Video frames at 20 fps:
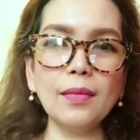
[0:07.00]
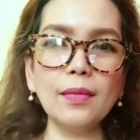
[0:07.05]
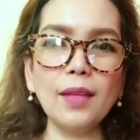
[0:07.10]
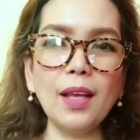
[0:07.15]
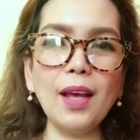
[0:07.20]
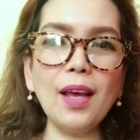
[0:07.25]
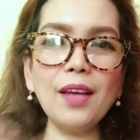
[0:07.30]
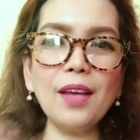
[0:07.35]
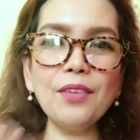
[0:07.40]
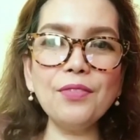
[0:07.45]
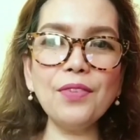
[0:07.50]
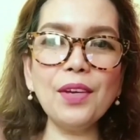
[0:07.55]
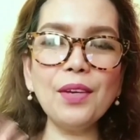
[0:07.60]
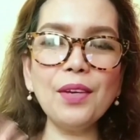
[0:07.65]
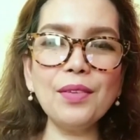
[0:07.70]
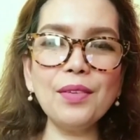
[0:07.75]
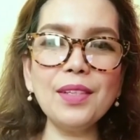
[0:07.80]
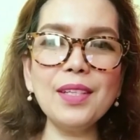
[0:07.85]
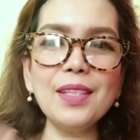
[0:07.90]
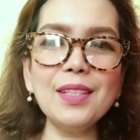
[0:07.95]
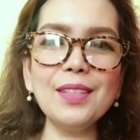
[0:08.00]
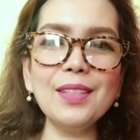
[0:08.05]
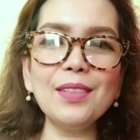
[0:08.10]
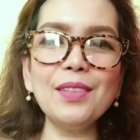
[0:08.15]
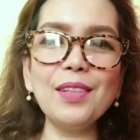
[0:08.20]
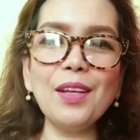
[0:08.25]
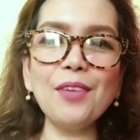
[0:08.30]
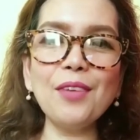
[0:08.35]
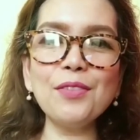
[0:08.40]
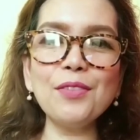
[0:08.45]
Hi Fairies, good
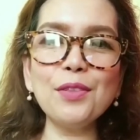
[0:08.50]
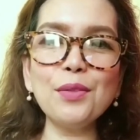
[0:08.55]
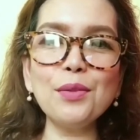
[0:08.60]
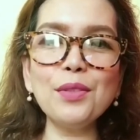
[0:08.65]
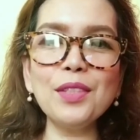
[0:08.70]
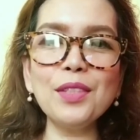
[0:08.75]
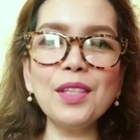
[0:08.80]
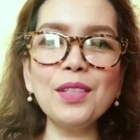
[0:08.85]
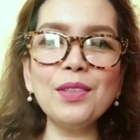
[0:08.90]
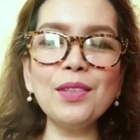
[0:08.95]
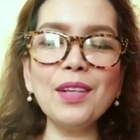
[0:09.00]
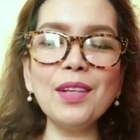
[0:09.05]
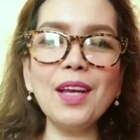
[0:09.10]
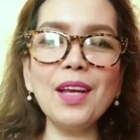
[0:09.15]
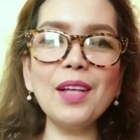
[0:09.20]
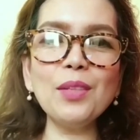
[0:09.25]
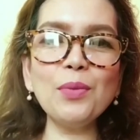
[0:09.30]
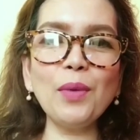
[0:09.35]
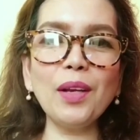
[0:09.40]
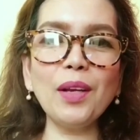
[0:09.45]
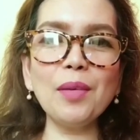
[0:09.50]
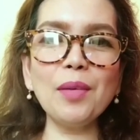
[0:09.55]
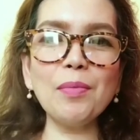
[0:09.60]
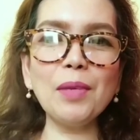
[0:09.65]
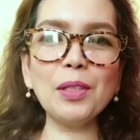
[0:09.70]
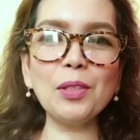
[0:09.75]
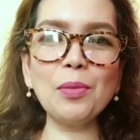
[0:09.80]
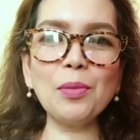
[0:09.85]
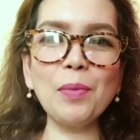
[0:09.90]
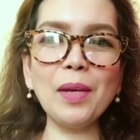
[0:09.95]
afternoon sa inyong lahat. Welcome back
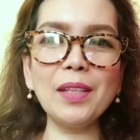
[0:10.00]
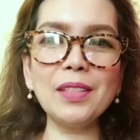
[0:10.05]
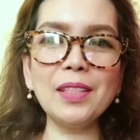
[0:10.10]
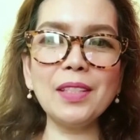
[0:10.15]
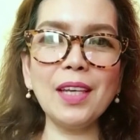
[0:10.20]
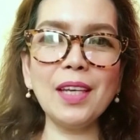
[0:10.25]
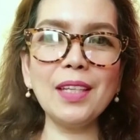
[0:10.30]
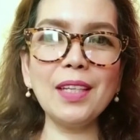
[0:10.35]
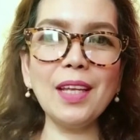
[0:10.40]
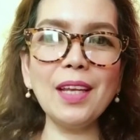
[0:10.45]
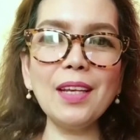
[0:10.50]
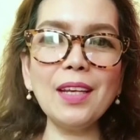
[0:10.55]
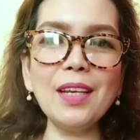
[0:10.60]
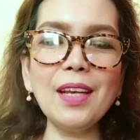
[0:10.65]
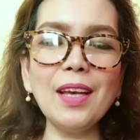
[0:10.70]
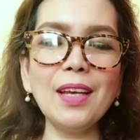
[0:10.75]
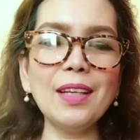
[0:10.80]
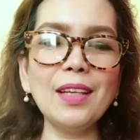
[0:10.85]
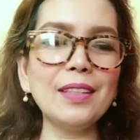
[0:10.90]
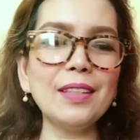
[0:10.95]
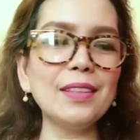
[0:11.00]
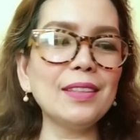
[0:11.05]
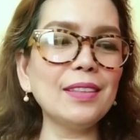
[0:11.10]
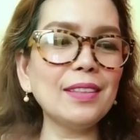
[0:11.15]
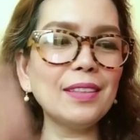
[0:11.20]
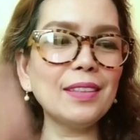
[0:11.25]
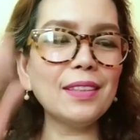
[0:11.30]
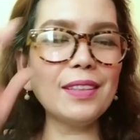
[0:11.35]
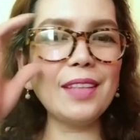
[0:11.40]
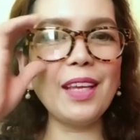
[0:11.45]
to my channel.
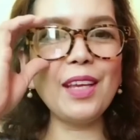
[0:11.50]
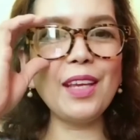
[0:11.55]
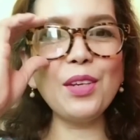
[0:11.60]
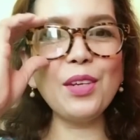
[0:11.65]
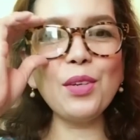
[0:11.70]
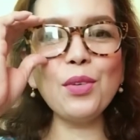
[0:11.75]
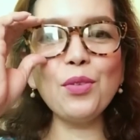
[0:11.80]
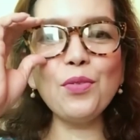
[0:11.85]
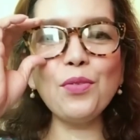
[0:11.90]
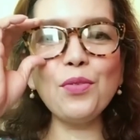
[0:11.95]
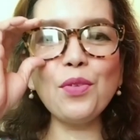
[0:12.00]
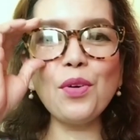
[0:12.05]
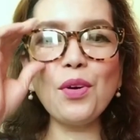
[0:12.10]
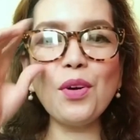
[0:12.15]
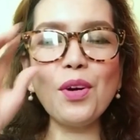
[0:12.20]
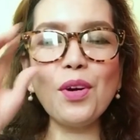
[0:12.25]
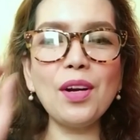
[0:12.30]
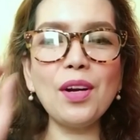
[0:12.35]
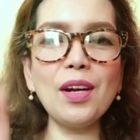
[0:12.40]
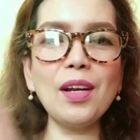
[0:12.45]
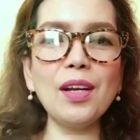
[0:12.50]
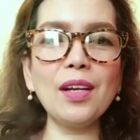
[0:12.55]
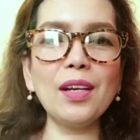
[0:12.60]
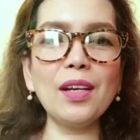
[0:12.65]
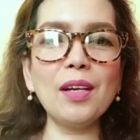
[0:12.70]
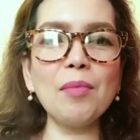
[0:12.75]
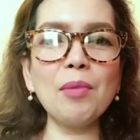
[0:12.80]
Thank you for coming